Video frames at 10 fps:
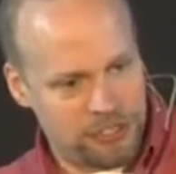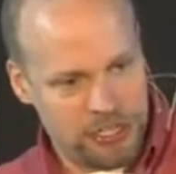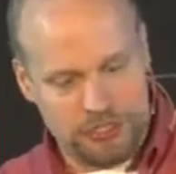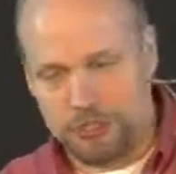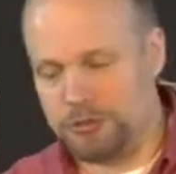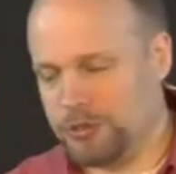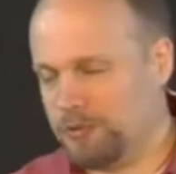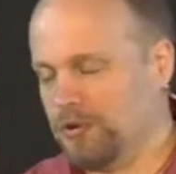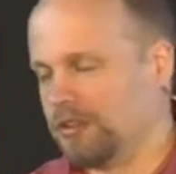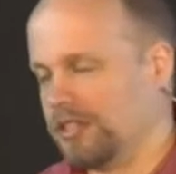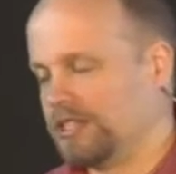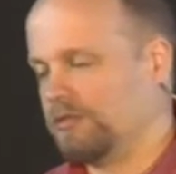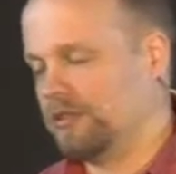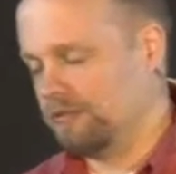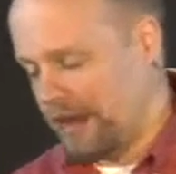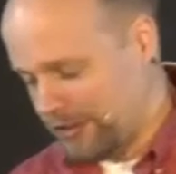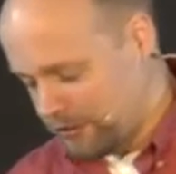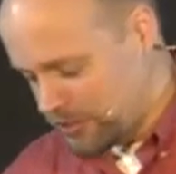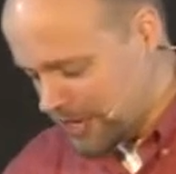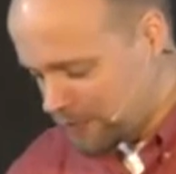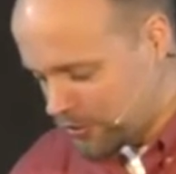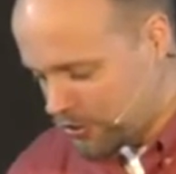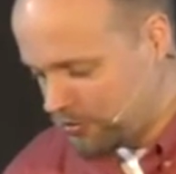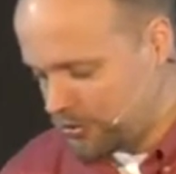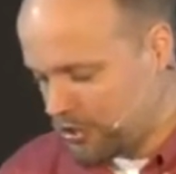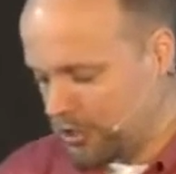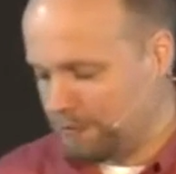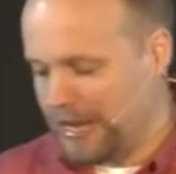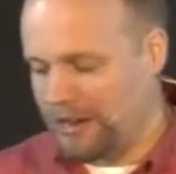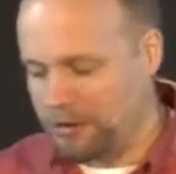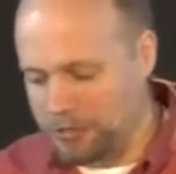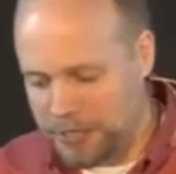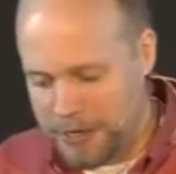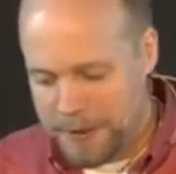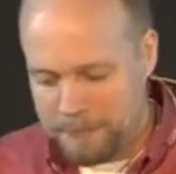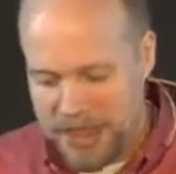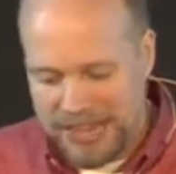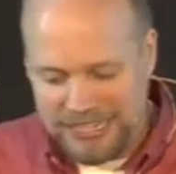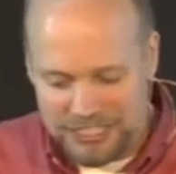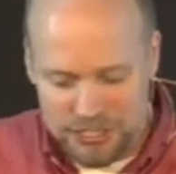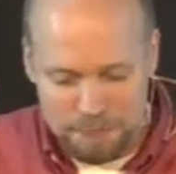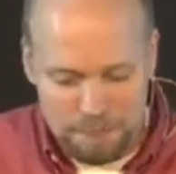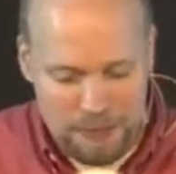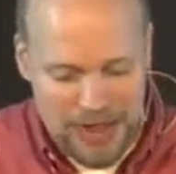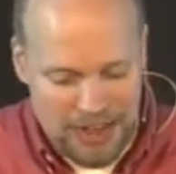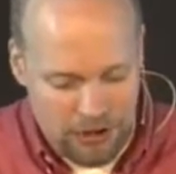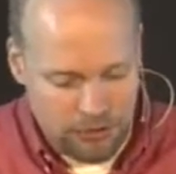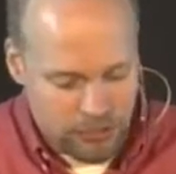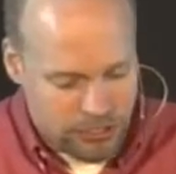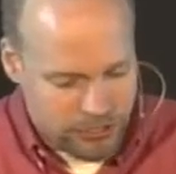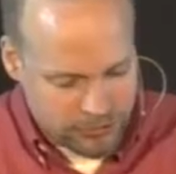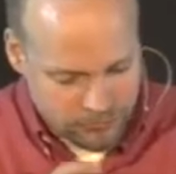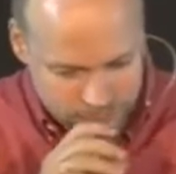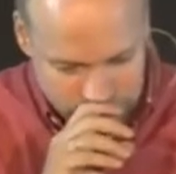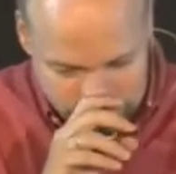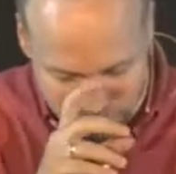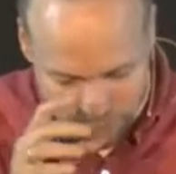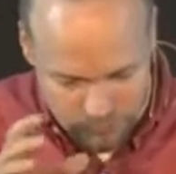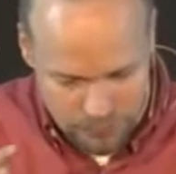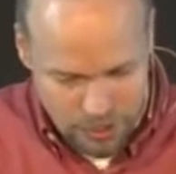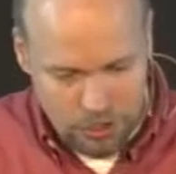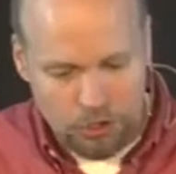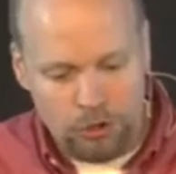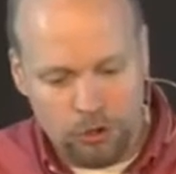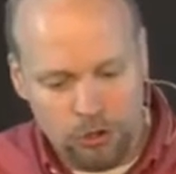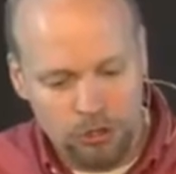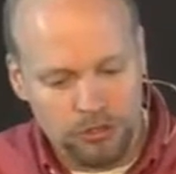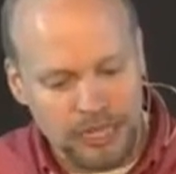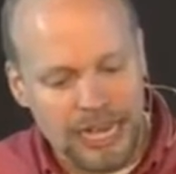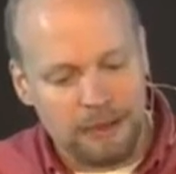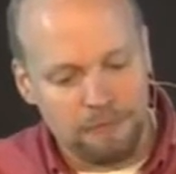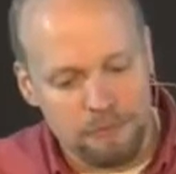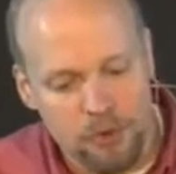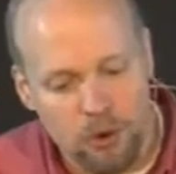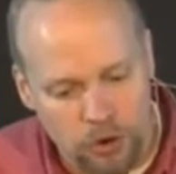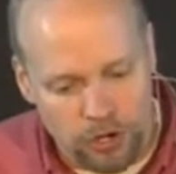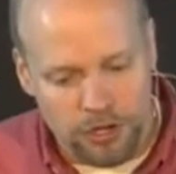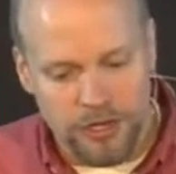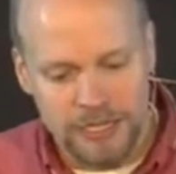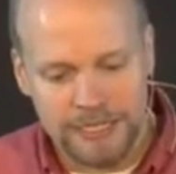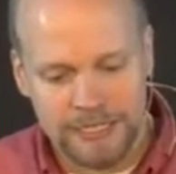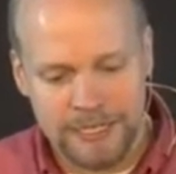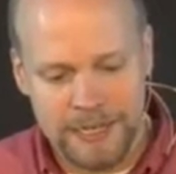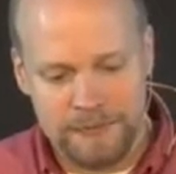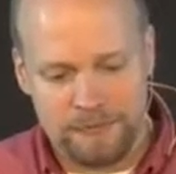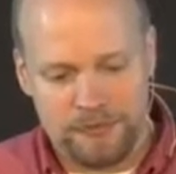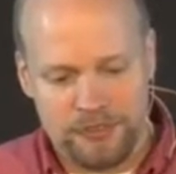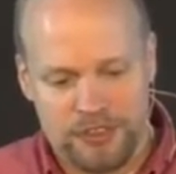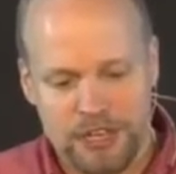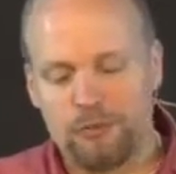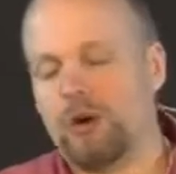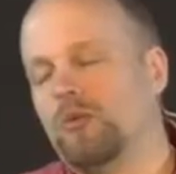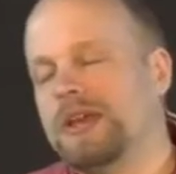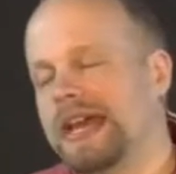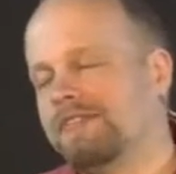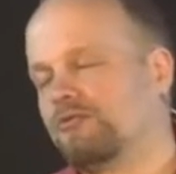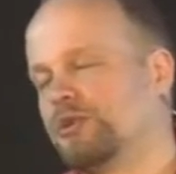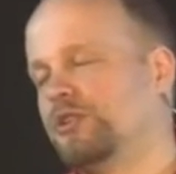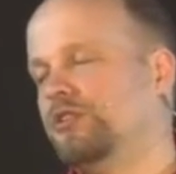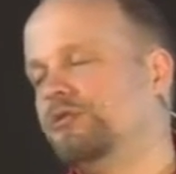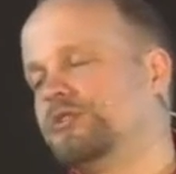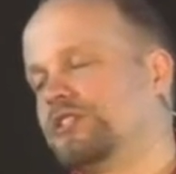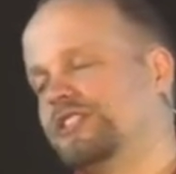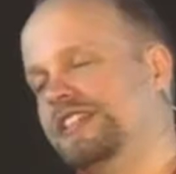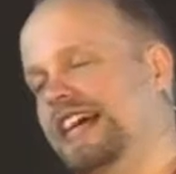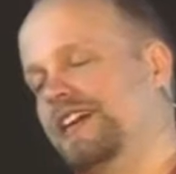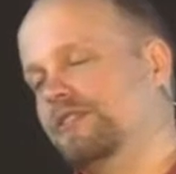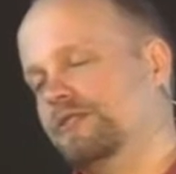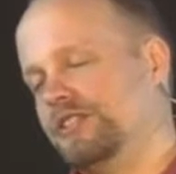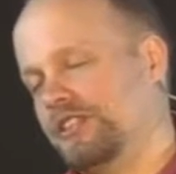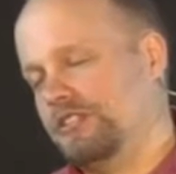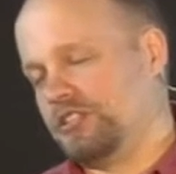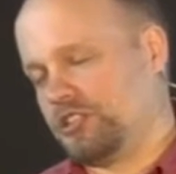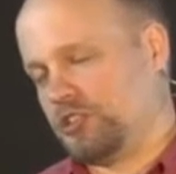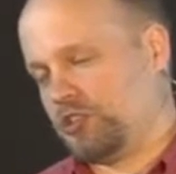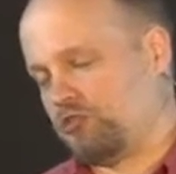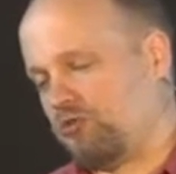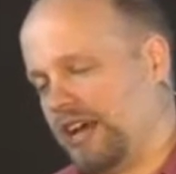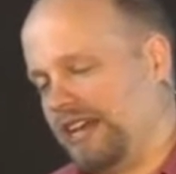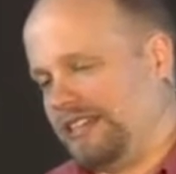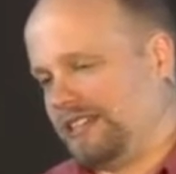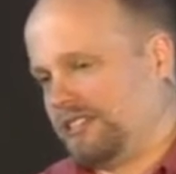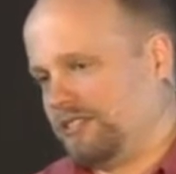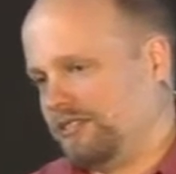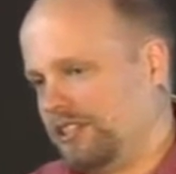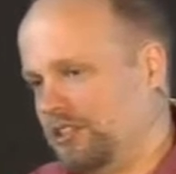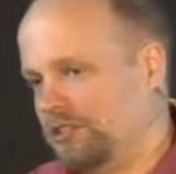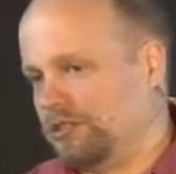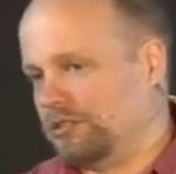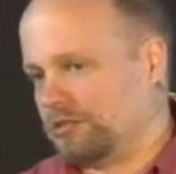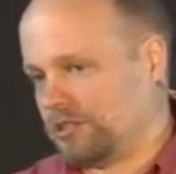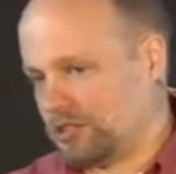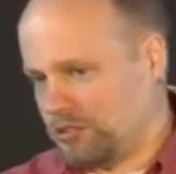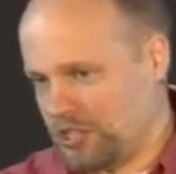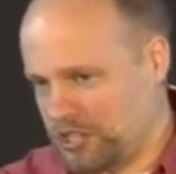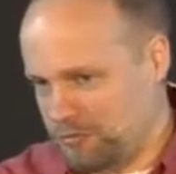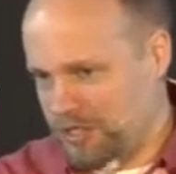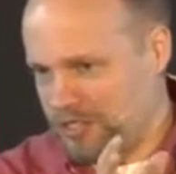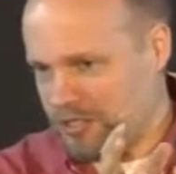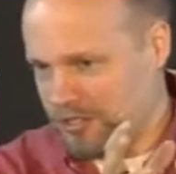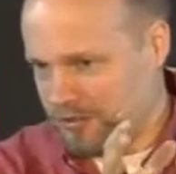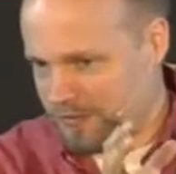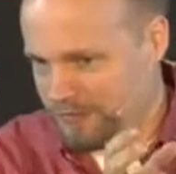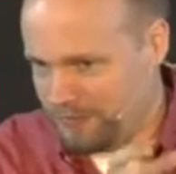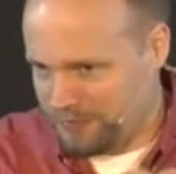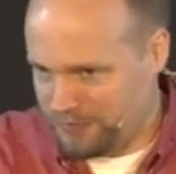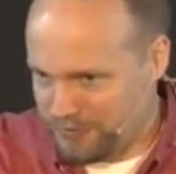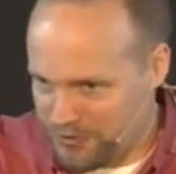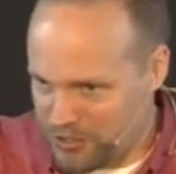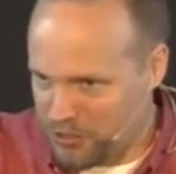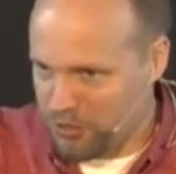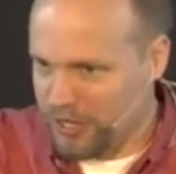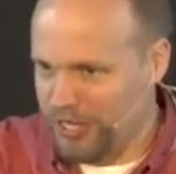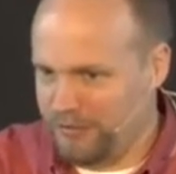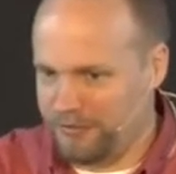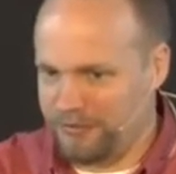Jesus was born. That's what Matthew chapter 2 is all about. And it's about a whole lot more than what we have reduced down to this trite little Christmas story.